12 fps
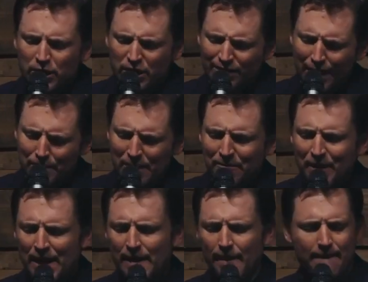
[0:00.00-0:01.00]
Just let me
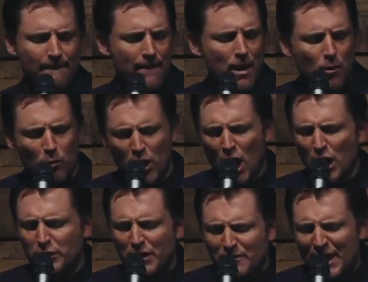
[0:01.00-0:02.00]
fit.
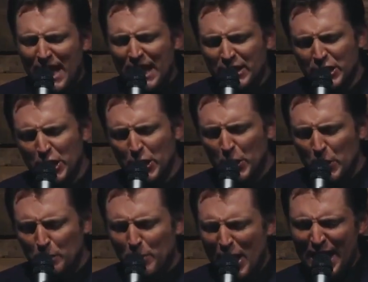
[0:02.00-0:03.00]
100 feet,
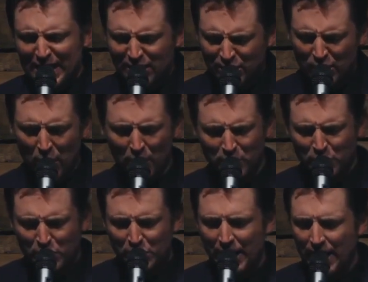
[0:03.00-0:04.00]
you piece of
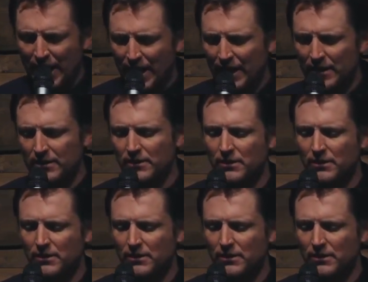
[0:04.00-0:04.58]
shit.